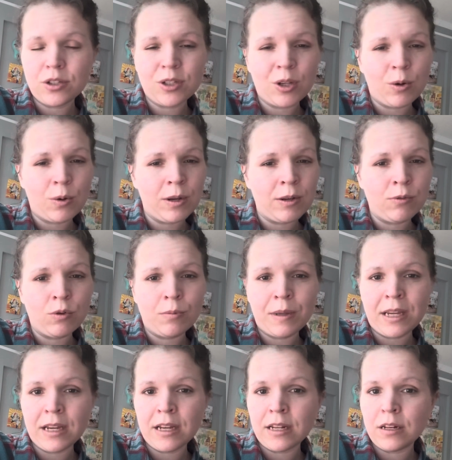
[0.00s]
So it will be
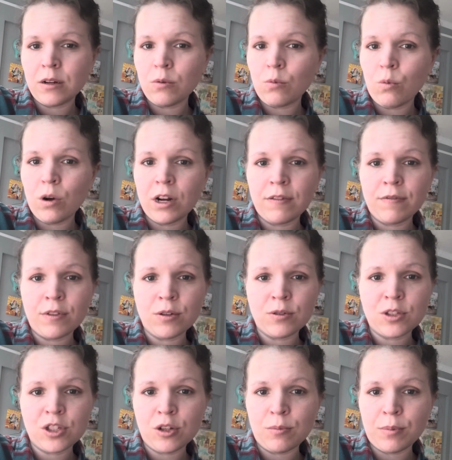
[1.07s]
in one of those
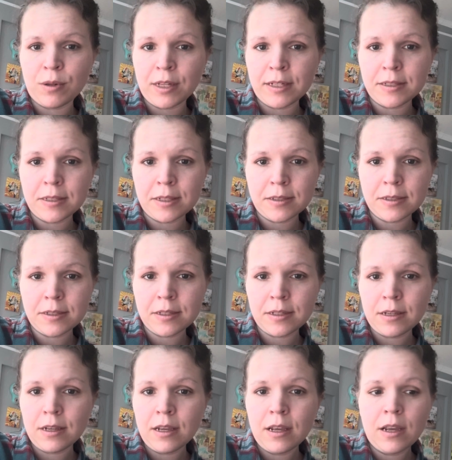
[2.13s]
two places.
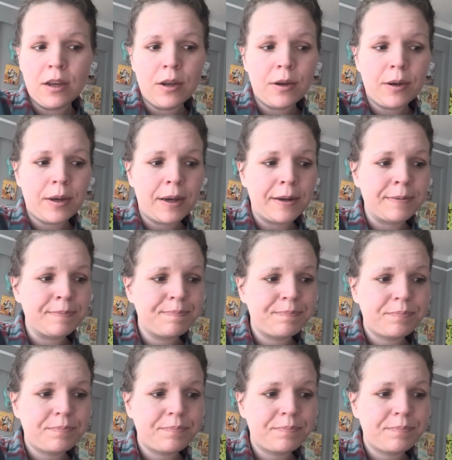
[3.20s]
Okay.